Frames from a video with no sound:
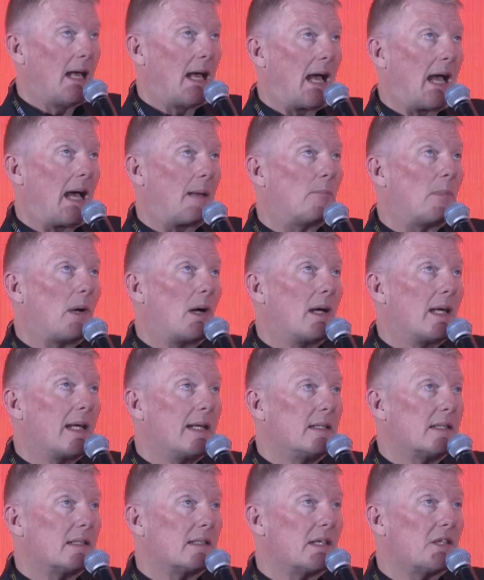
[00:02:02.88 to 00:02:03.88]
my
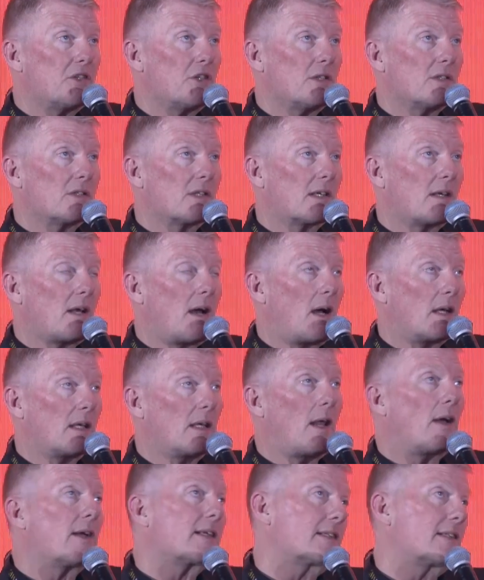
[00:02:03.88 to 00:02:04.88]
decision I'd
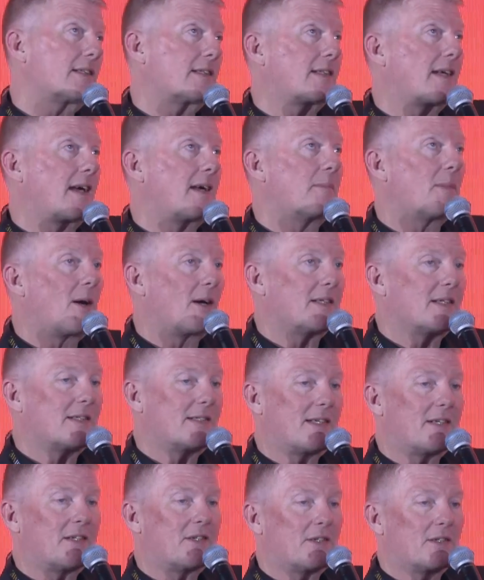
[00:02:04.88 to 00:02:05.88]
like to say my
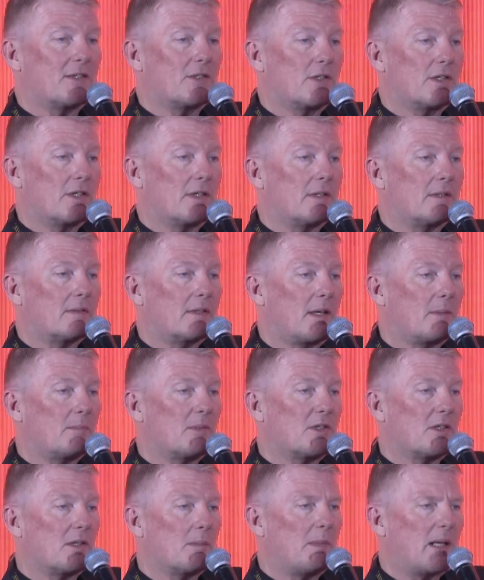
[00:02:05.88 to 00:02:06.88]
decision to come
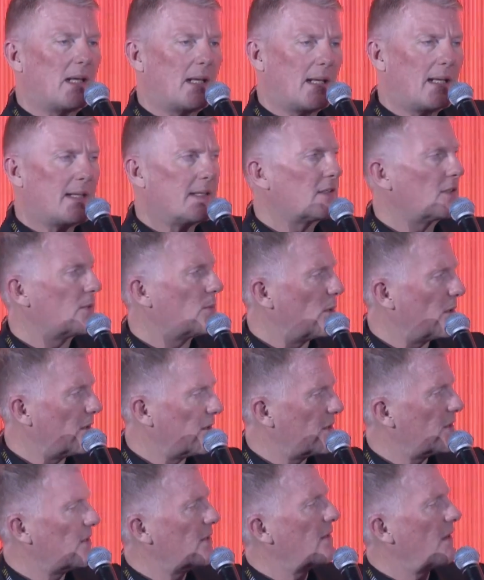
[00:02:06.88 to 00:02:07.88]
to the Middle East
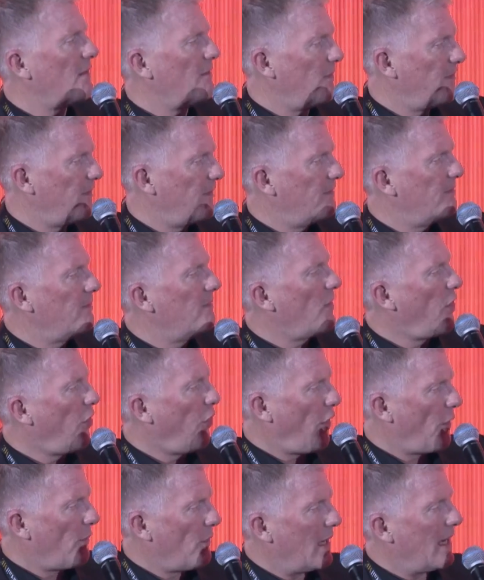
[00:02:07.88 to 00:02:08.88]
was
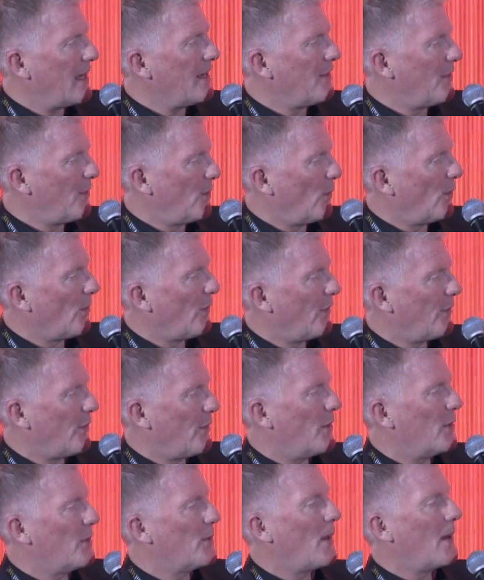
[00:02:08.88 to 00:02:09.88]
thoroughly thought
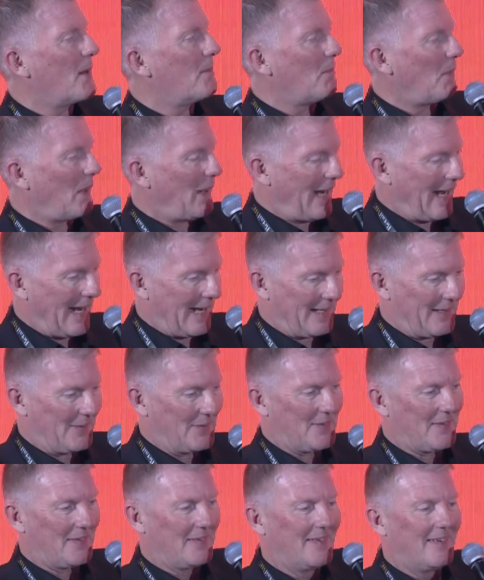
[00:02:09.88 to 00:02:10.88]
through and
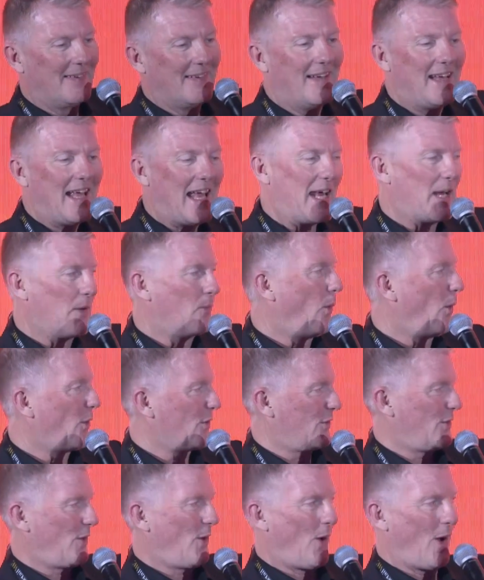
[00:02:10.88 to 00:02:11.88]
planned. It
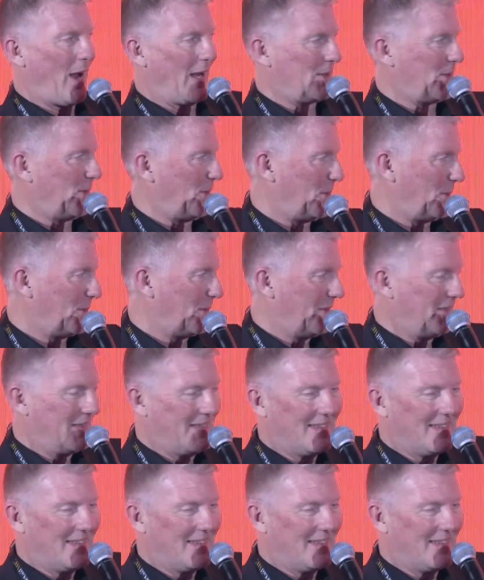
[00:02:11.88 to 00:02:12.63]
was not at all.